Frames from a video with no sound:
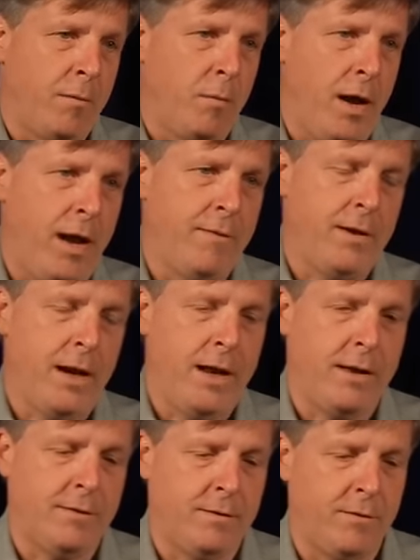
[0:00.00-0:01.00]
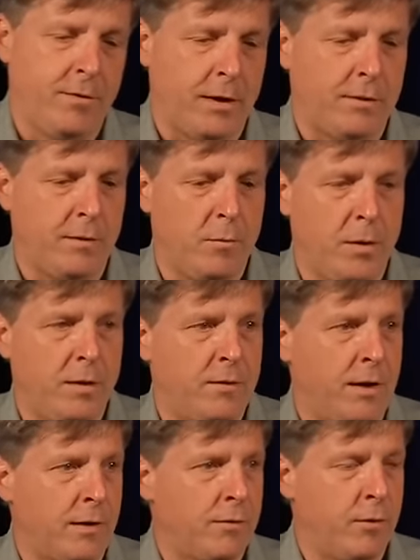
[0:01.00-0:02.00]
have enhanced effects in one
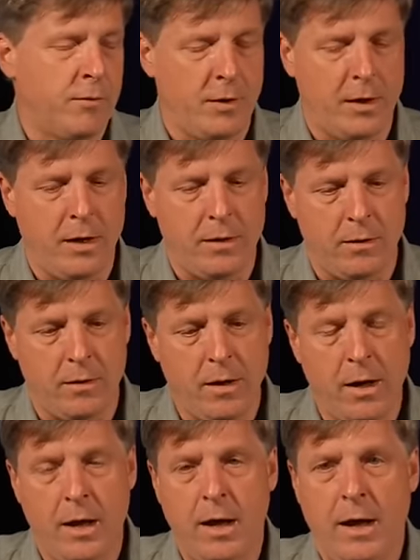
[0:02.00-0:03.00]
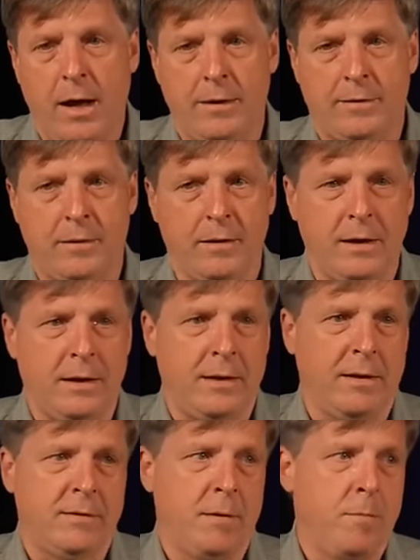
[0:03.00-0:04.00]
sex over another. I still think
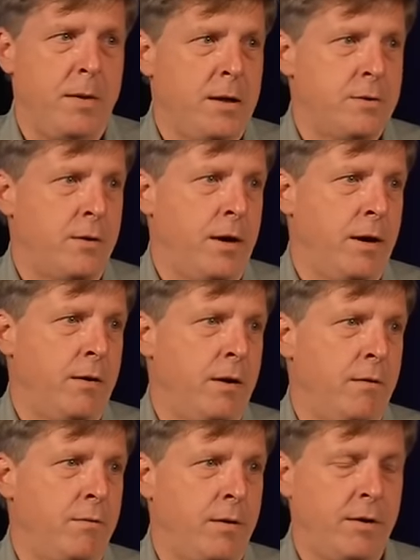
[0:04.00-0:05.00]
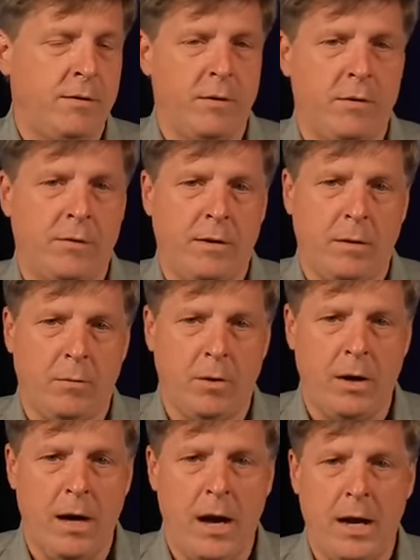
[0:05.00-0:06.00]
that's a major area of research that we're
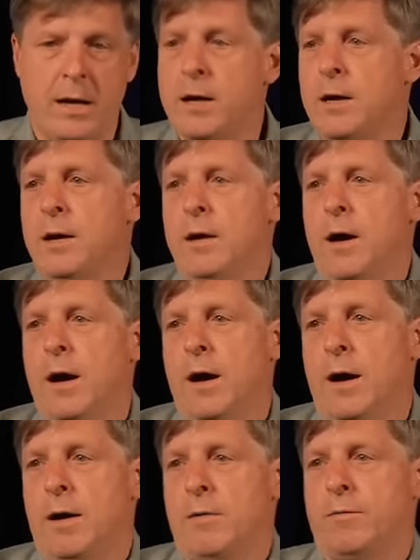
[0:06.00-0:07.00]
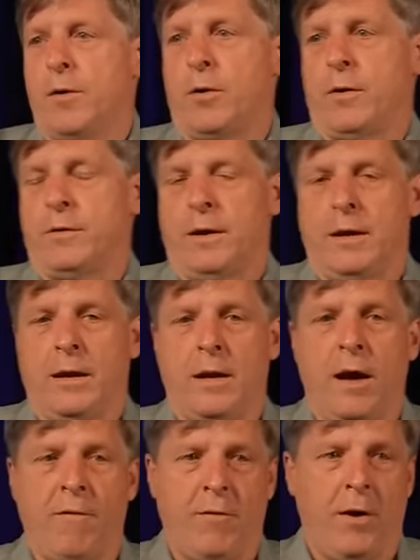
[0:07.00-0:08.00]
not focusing
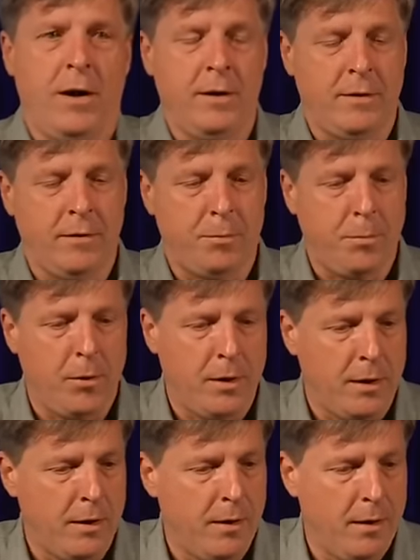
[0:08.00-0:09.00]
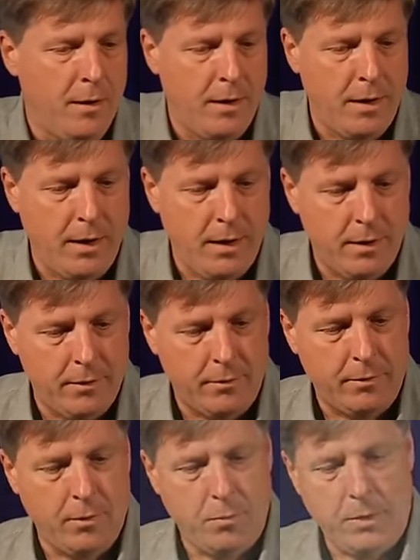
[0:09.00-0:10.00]
enough on at this point, and
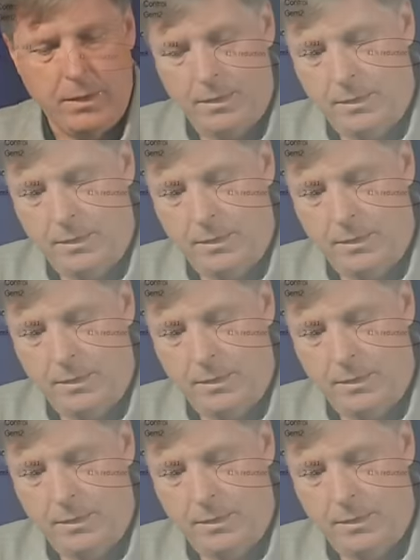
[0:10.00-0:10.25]
so we need